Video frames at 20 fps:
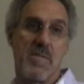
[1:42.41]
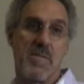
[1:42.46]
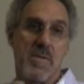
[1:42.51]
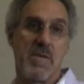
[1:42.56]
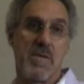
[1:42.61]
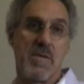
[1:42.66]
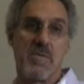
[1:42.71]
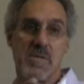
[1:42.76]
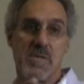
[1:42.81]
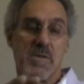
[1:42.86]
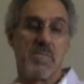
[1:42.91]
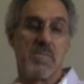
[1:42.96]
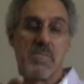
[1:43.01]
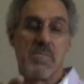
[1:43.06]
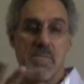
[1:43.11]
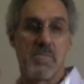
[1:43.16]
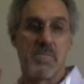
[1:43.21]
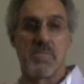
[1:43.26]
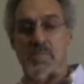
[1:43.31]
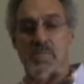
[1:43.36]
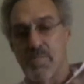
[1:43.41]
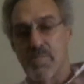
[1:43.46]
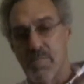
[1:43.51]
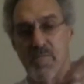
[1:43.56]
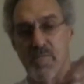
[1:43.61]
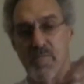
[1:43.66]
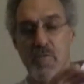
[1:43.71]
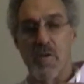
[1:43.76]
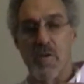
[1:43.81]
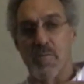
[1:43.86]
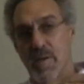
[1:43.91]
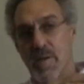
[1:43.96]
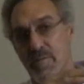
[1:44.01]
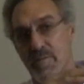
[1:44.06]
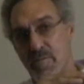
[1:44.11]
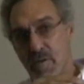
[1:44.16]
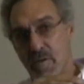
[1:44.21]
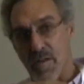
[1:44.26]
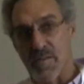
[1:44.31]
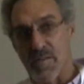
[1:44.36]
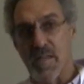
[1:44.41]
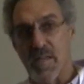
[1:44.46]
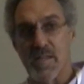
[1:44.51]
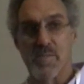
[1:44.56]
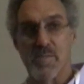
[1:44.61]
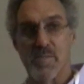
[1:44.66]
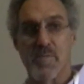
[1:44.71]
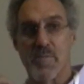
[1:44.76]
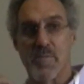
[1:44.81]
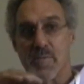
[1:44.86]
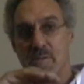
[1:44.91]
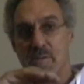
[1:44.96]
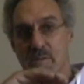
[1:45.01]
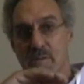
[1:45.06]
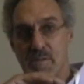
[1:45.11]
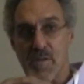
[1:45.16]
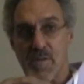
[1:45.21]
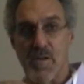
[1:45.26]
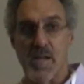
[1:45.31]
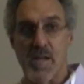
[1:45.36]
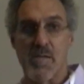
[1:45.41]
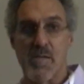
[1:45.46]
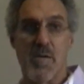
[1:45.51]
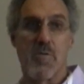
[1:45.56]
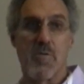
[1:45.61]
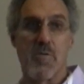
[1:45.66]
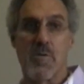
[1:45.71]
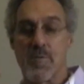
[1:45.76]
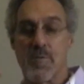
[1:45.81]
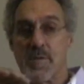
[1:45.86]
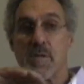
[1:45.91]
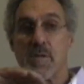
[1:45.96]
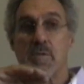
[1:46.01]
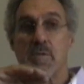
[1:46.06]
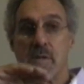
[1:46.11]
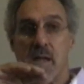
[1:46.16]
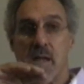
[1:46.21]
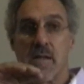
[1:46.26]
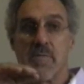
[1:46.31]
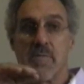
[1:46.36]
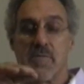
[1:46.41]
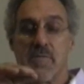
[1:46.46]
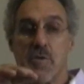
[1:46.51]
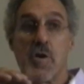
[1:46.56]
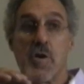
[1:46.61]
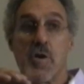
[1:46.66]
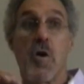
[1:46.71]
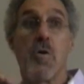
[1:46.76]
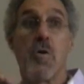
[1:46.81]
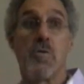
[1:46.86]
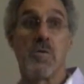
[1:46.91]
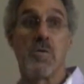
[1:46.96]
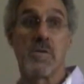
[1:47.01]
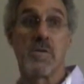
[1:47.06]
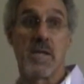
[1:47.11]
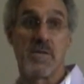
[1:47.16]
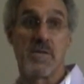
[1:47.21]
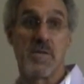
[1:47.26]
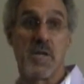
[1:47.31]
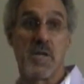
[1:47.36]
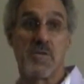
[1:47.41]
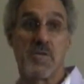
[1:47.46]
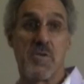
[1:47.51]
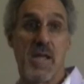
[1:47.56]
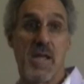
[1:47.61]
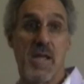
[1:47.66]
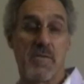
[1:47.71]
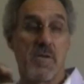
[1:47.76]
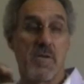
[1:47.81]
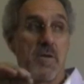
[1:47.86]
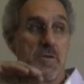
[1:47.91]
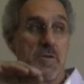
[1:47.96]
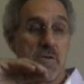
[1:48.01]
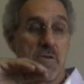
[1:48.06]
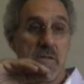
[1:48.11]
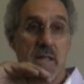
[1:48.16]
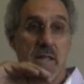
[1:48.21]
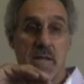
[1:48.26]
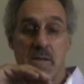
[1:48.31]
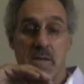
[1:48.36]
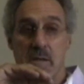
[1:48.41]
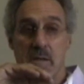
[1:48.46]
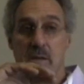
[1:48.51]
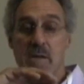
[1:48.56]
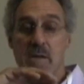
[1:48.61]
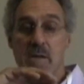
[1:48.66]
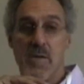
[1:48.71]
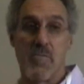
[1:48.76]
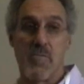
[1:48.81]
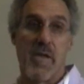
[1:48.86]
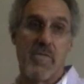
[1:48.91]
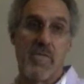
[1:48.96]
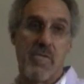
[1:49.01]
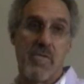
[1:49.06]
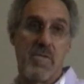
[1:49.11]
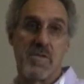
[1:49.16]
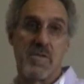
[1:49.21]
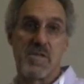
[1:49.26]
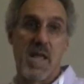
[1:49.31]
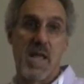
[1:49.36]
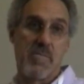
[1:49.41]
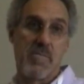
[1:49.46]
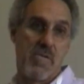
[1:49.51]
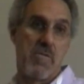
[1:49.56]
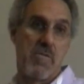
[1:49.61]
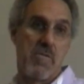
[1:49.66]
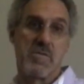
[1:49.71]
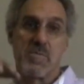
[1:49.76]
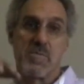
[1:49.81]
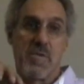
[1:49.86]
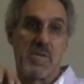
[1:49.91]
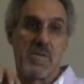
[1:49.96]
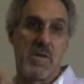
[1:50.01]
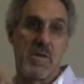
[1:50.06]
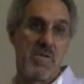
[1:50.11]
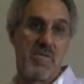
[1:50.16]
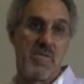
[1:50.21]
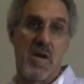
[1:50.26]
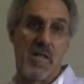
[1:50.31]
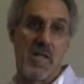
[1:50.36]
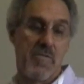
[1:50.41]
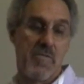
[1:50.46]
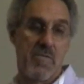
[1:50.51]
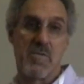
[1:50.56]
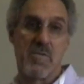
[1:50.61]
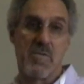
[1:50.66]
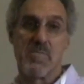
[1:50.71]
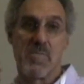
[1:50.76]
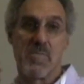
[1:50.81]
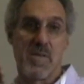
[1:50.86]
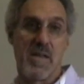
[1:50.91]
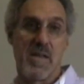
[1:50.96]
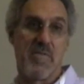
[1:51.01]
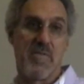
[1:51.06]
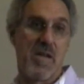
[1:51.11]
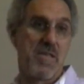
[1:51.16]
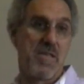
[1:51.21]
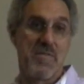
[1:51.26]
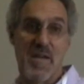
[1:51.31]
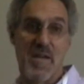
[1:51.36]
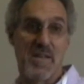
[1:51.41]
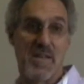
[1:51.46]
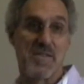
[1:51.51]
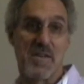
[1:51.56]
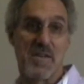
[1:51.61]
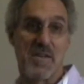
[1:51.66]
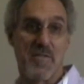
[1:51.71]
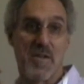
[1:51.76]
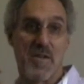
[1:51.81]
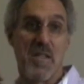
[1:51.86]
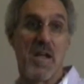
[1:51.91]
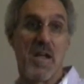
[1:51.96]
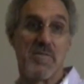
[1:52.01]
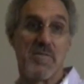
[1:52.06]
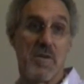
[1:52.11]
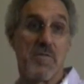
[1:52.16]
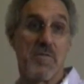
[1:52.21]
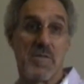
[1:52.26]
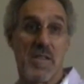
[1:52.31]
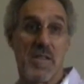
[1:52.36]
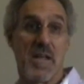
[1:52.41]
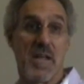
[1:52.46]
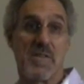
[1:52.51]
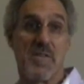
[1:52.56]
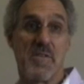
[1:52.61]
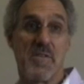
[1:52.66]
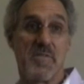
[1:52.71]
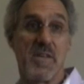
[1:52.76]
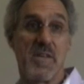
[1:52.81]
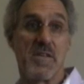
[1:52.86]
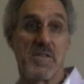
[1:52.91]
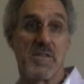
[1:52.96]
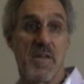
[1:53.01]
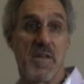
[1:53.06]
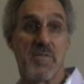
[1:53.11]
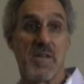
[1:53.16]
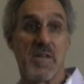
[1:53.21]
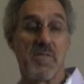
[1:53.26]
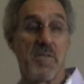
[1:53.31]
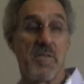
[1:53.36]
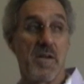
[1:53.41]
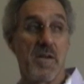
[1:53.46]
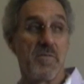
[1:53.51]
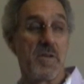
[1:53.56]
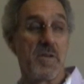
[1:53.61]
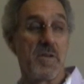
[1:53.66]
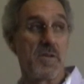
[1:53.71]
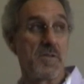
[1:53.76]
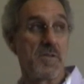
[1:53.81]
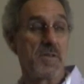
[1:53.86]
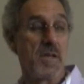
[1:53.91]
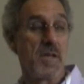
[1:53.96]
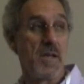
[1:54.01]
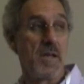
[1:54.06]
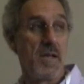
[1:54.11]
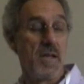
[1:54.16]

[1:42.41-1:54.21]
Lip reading: I mean, there was some before, but for all intents and purposes, starting around World War II, it kind of took hold as industrial agriculture, and then went through the same growth spurt that we've gone through in every other facet of our lives over the last 50 to 75 years.